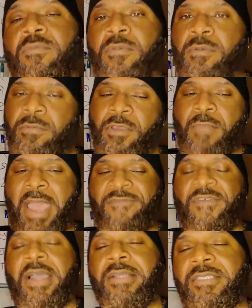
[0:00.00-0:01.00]
You might find
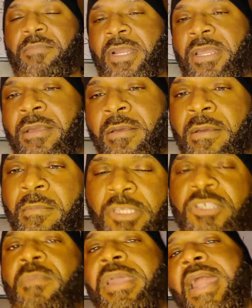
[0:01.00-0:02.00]
somebody,
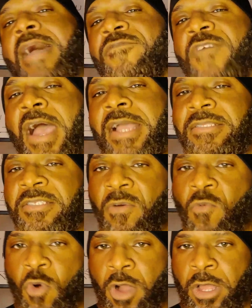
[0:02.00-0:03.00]
but you may not find
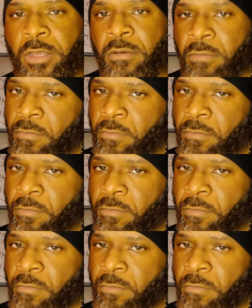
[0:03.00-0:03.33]
someone